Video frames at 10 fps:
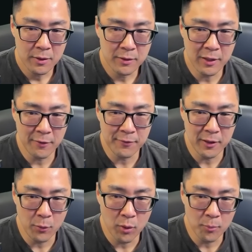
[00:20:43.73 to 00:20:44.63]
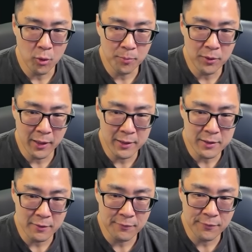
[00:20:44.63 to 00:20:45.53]
Definitely one more plains
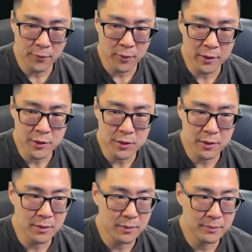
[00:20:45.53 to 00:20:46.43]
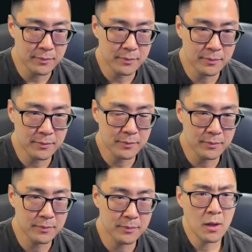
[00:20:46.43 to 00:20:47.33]
than forest.
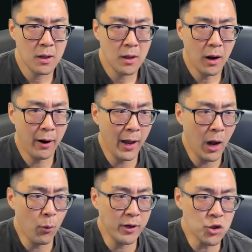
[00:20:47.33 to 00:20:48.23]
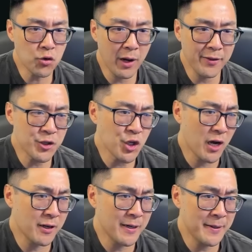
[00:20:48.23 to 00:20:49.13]
All right, I want to try the
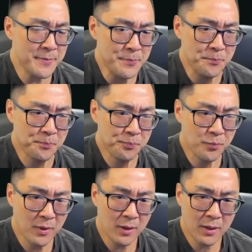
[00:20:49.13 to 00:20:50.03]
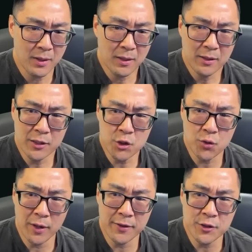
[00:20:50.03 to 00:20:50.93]
Sokka. Let's
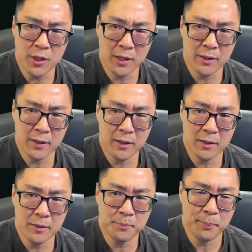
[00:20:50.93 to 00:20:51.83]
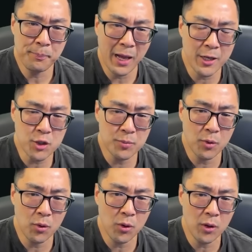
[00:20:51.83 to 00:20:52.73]
try the Sokka. Badger
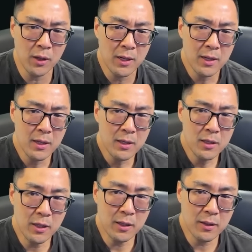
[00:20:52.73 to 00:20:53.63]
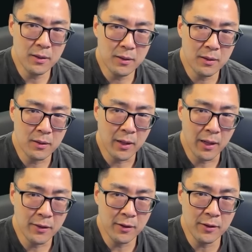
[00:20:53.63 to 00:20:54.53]
Mole. Okay,
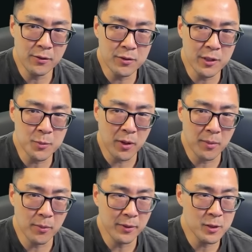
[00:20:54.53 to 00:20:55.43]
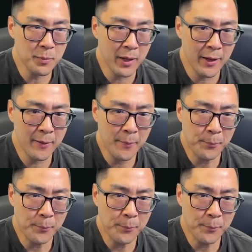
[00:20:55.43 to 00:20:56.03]
the Enthusiast probably is bad.